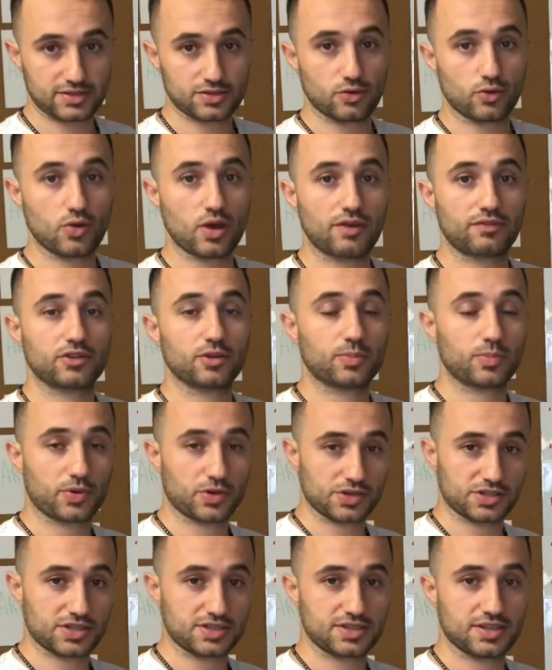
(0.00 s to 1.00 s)
So you have to
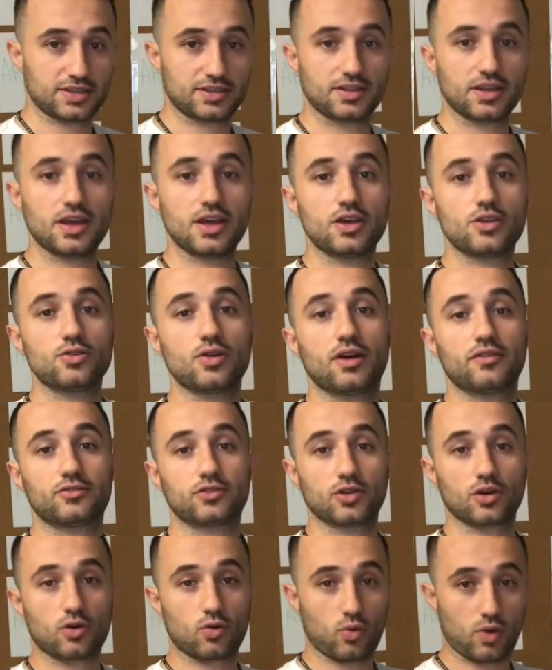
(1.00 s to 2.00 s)
purchase it, you have
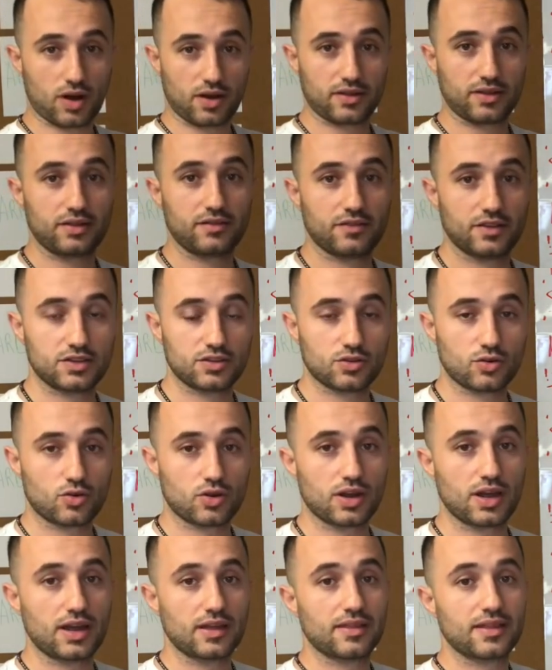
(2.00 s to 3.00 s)
to acquire the
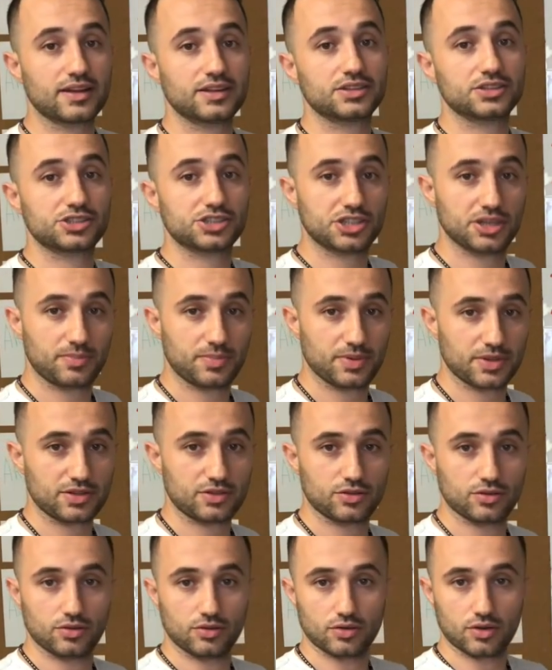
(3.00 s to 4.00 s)
inventory, and then ship it
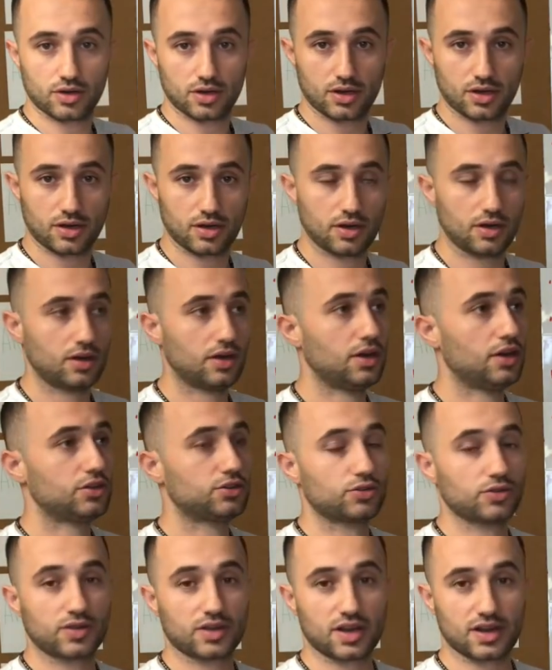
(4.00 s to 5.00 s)
to
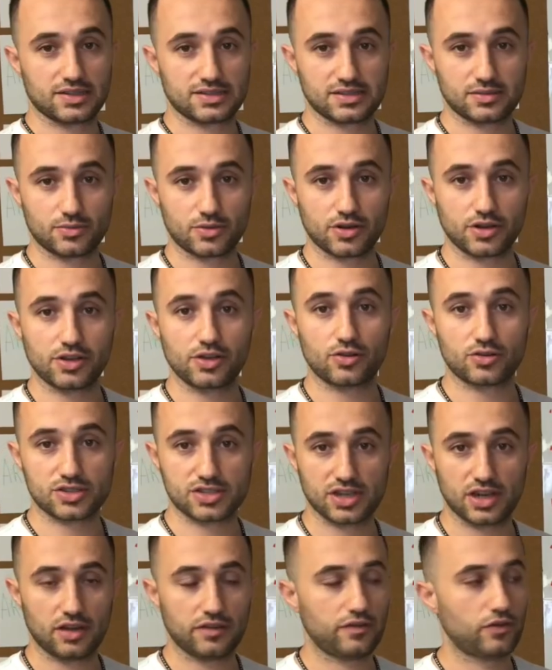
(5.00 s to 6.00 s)
the customer
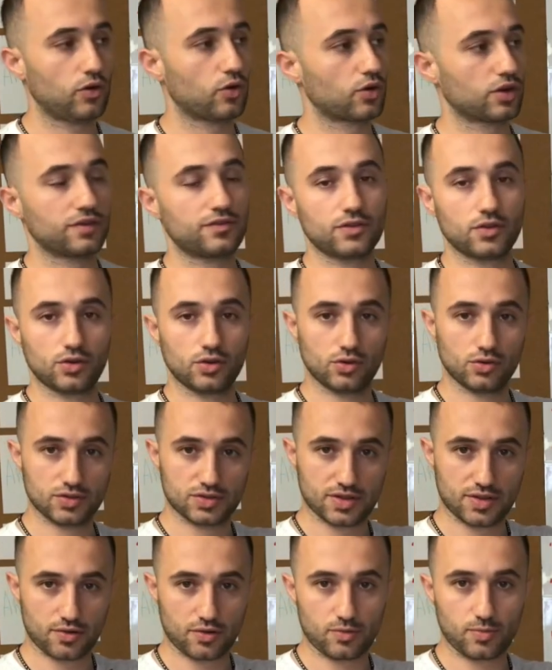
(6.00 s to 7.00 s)
yourself, or if you
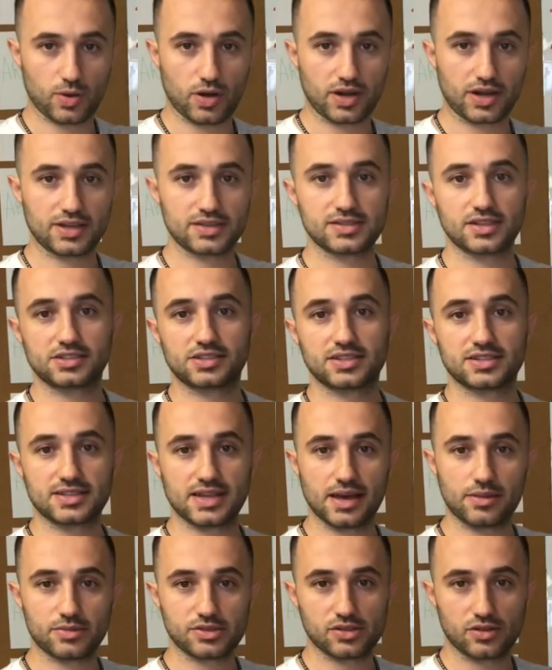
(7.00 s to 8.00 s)
use third party such as
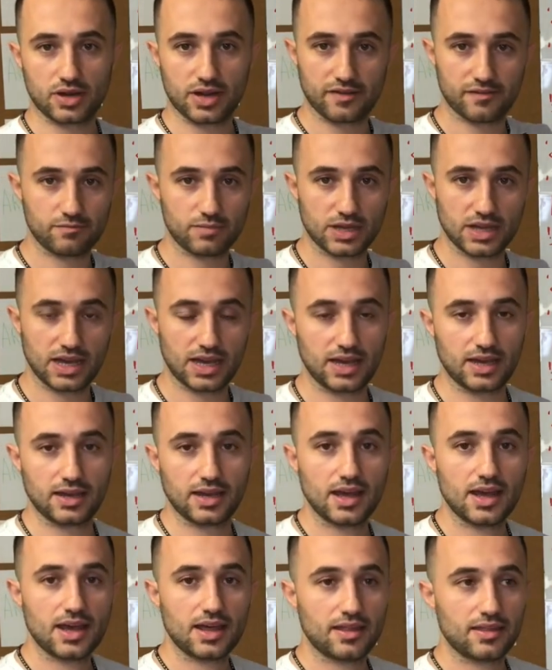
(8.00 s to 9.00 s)
Amazon FBA,
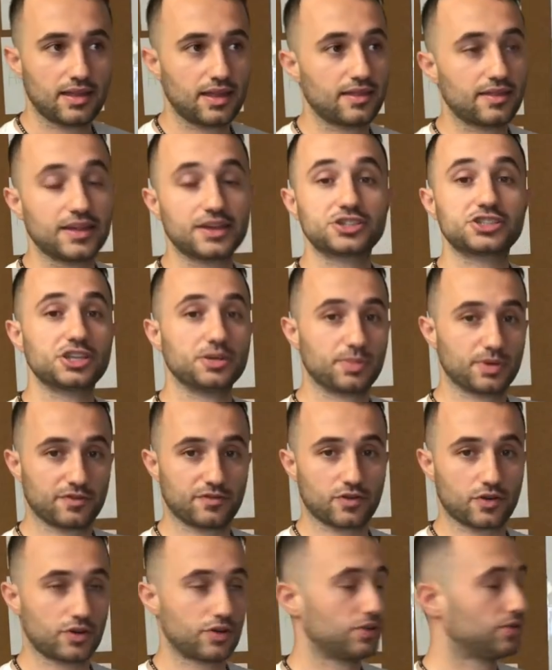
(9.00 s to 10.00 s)
then they ship it
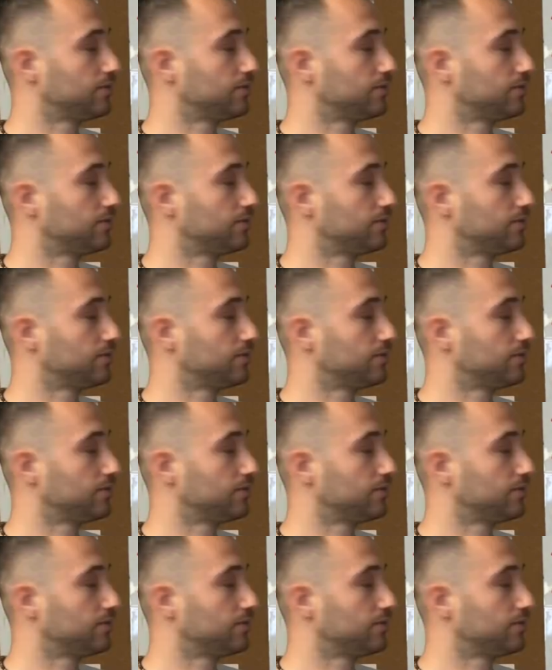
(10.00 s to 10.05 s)
for you.